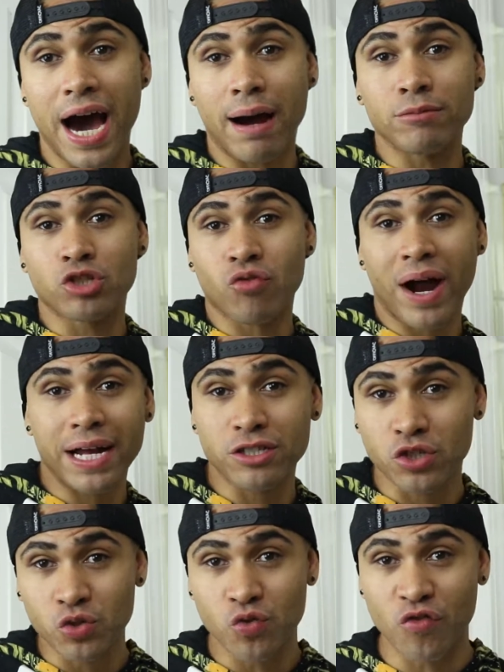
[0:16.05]
I'm trying
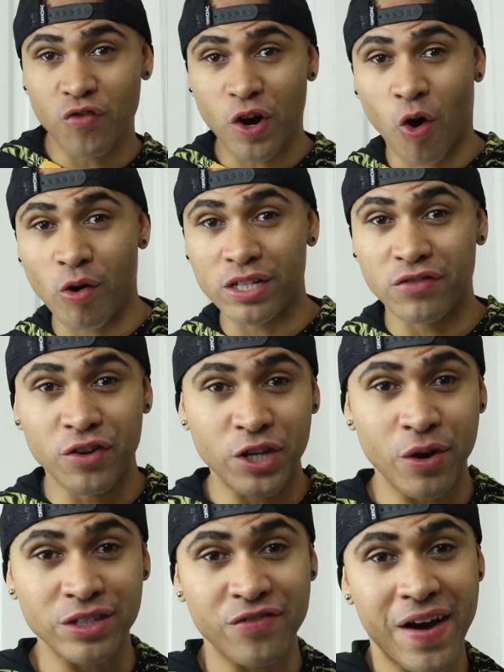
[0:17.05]
to record this
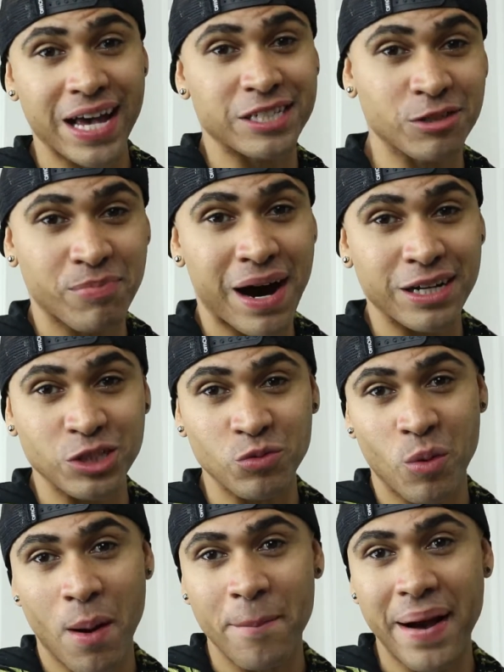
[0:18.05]
video as fast as
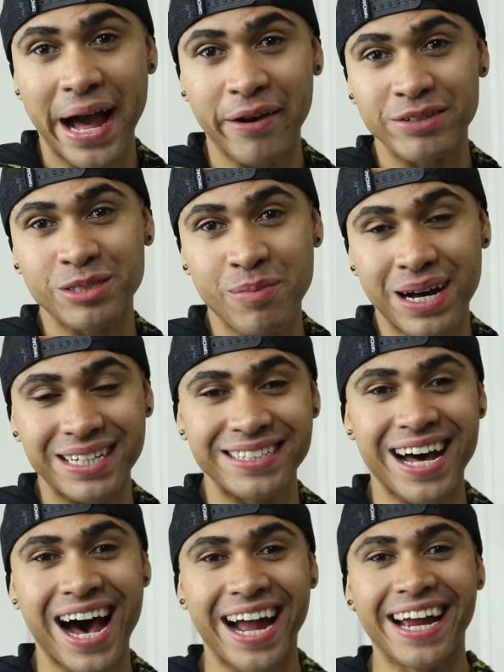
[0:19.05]
possible. My battery's about to
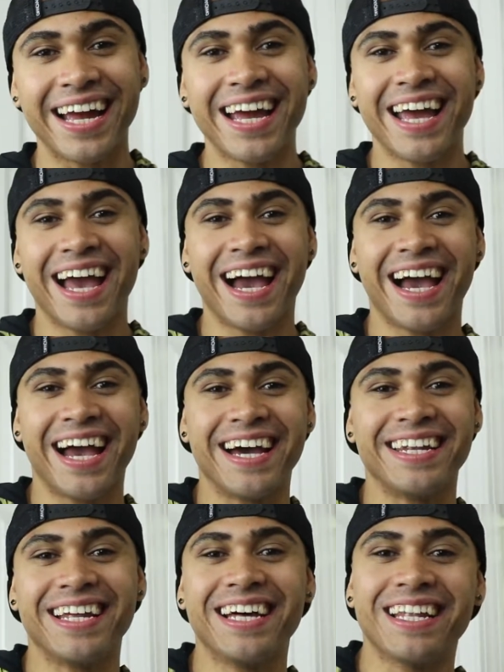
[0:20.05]
die,
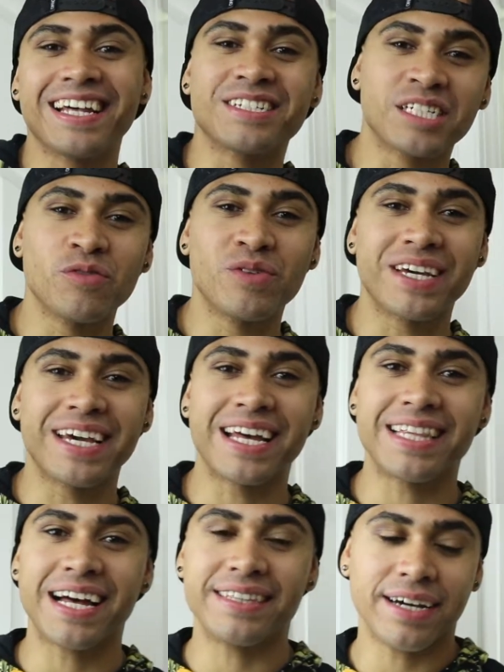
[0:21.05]
and let's see if we can
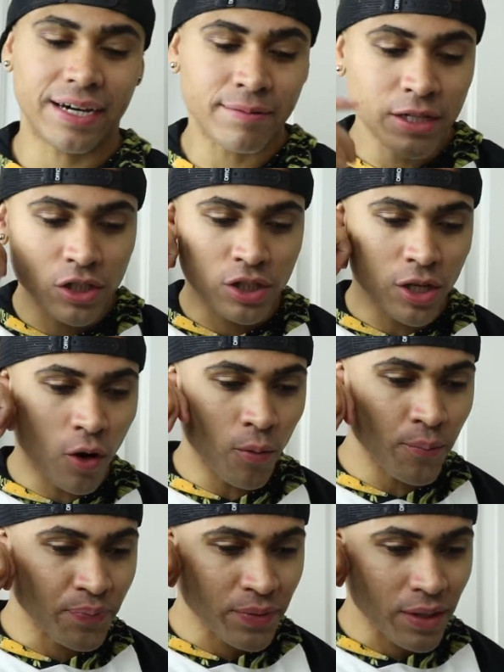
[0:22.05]
get that done.
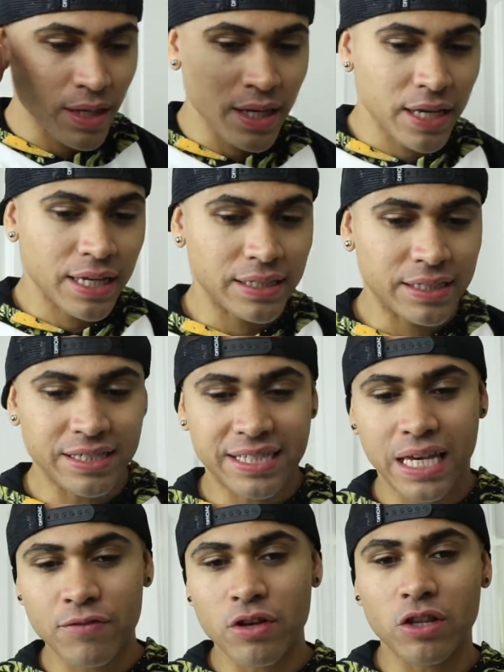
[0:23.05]
So, just to
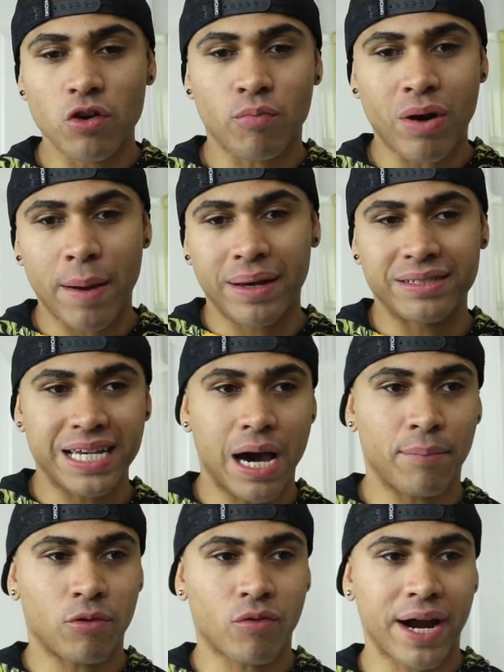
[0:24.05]
give you a little prime
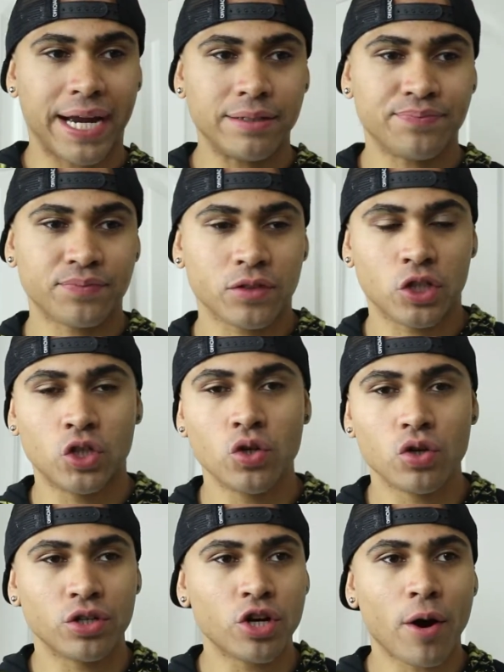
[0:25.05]
example, right?
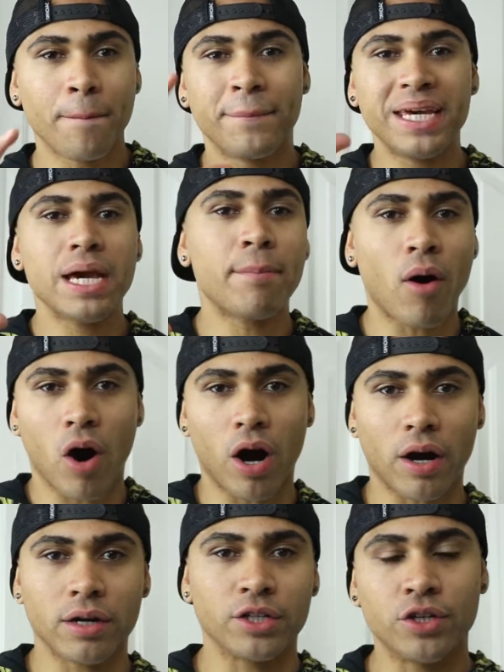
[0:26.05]
Your
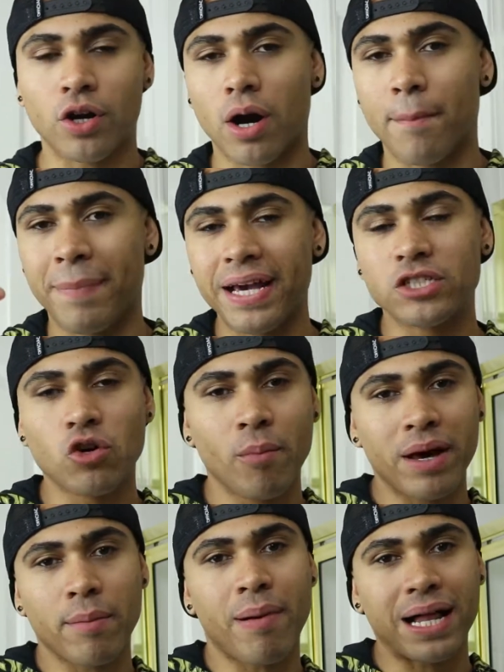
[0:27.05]
BMR, your basal
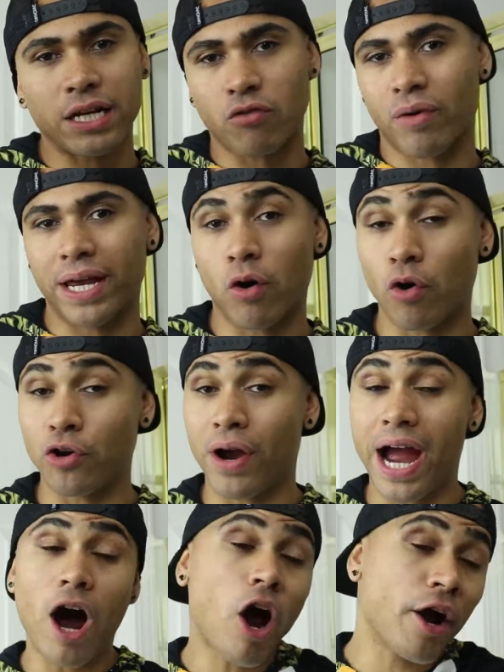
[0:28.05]
metabolic rate, or your
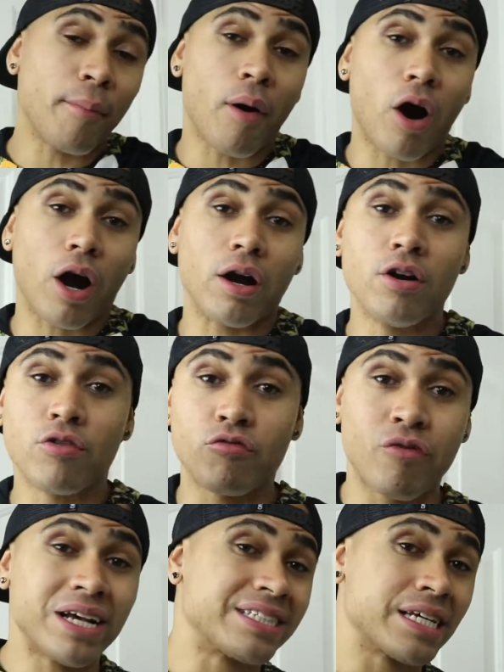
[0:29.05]
RMR,
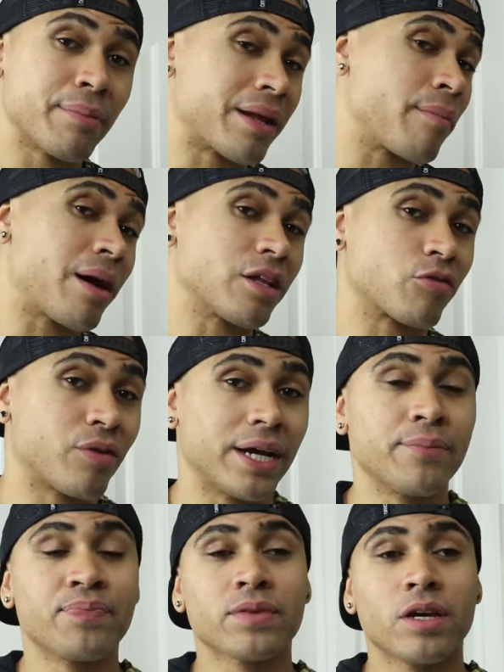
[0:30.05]
resting metabolic
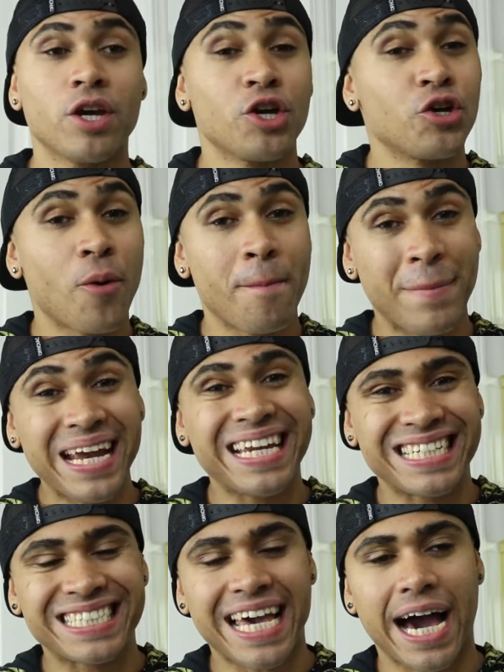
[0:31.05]
rate, your
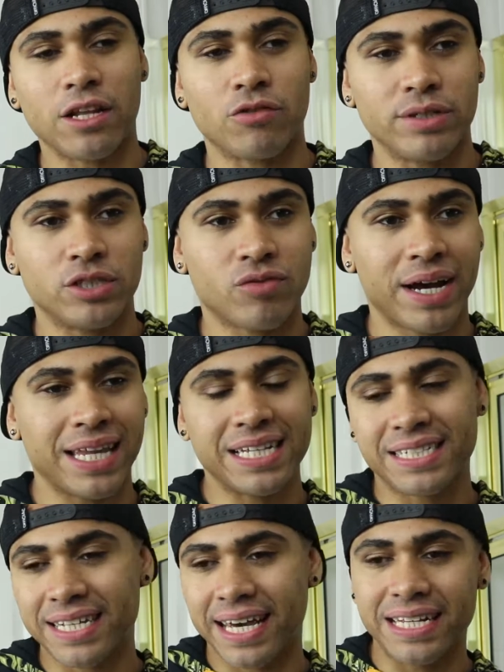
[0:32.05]
maintenance calories, right? Let's
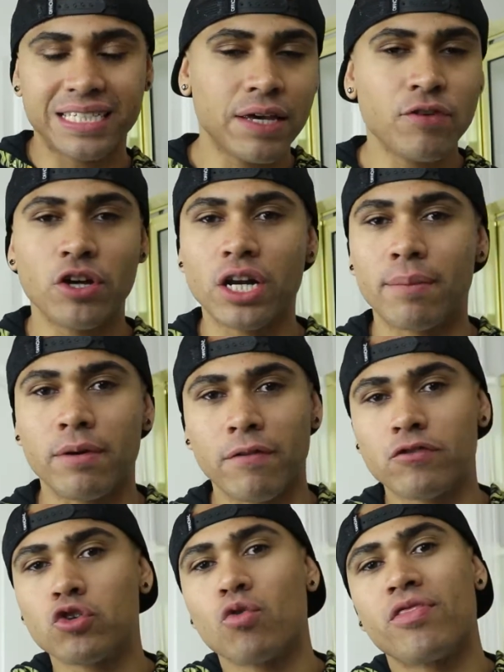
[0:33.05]
say it's give you a number
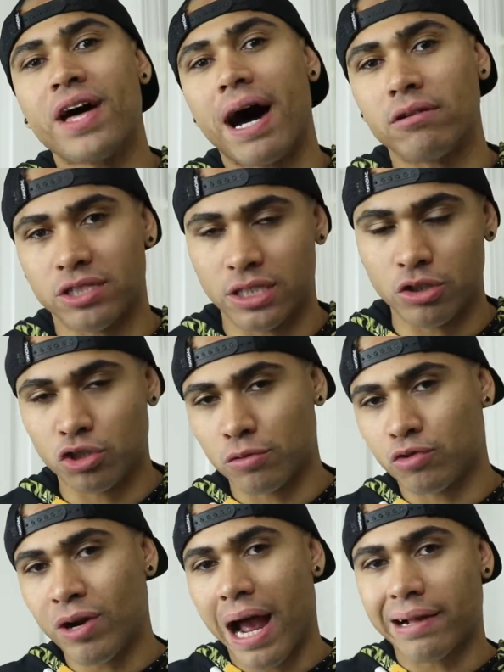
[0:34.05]
of 2,000. You
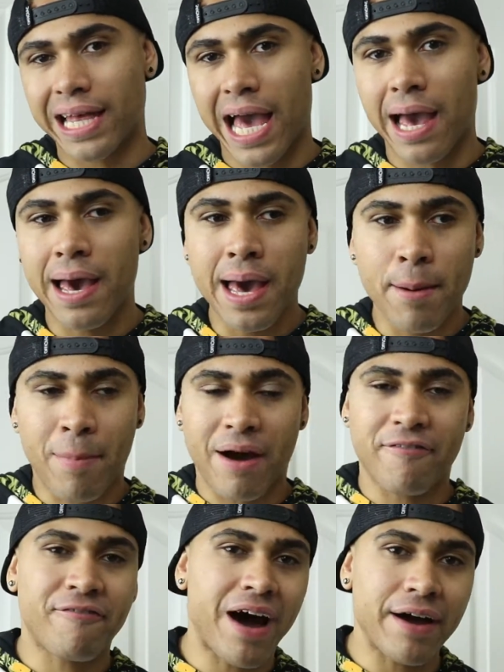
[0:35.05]
subtract that by
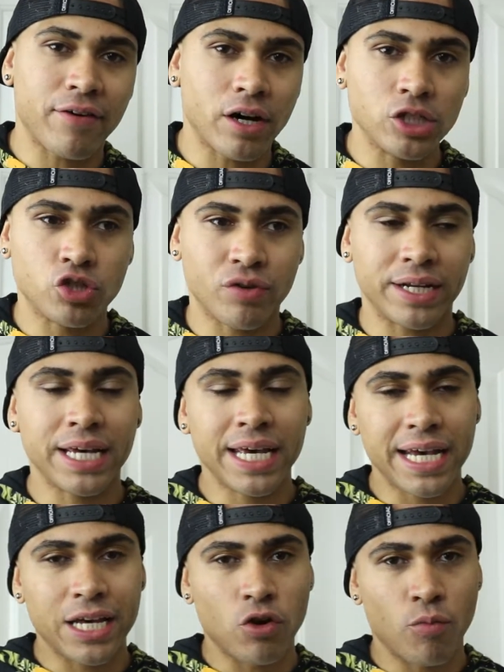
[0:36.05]
500,
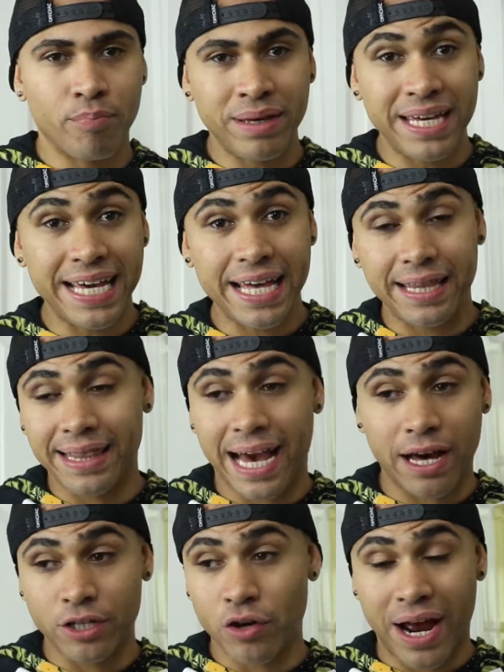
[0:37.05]
it'll be,
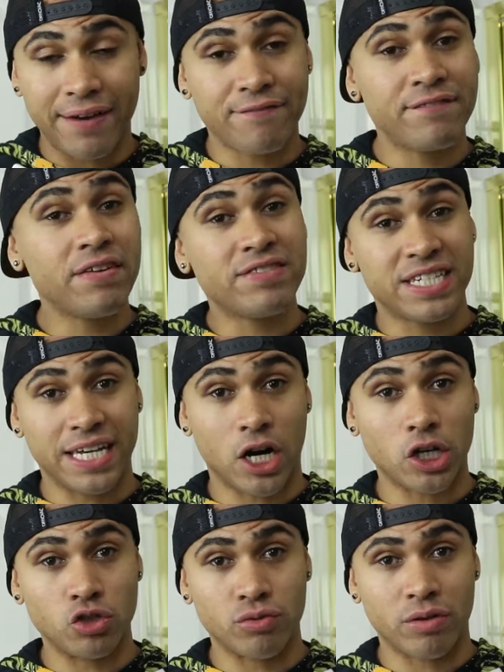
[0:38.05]
now you're at
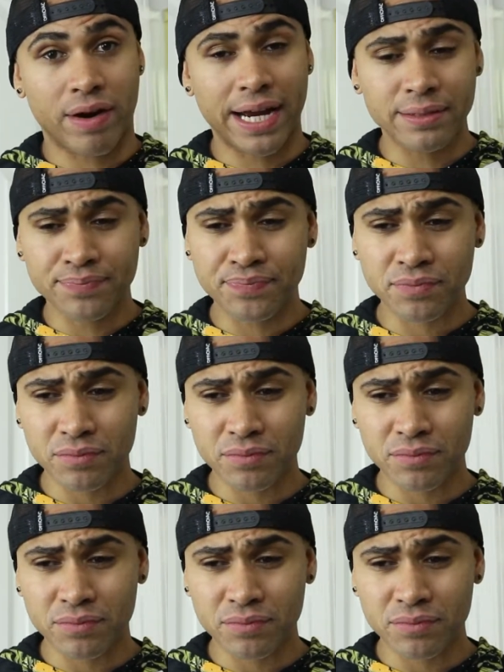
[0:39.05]
1,500, right?